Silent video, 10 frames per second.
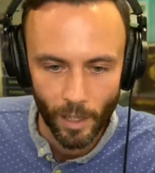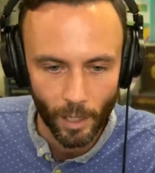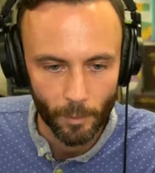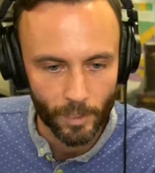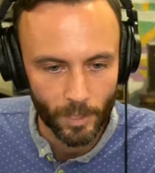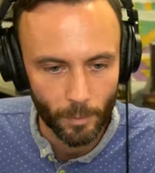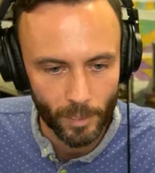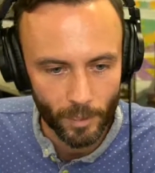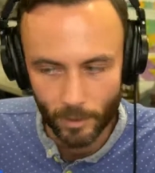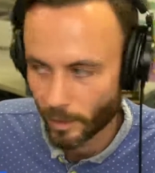And I'm going to share my
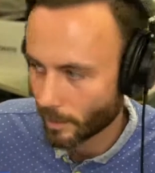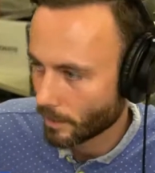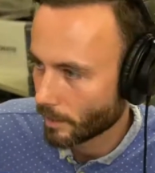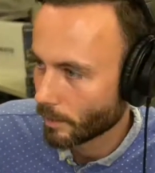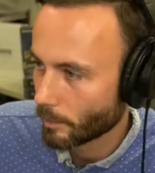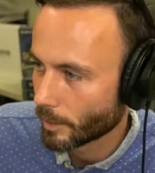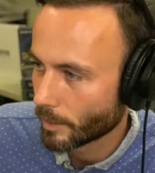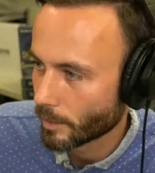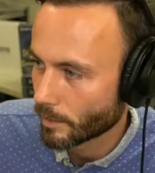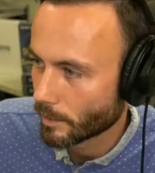screen here
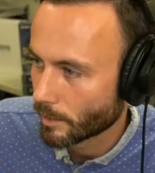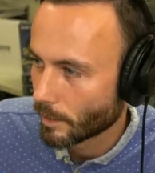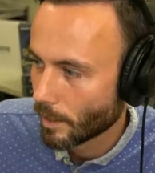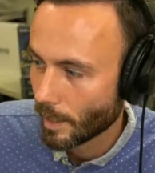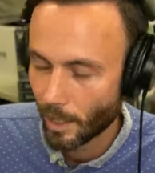because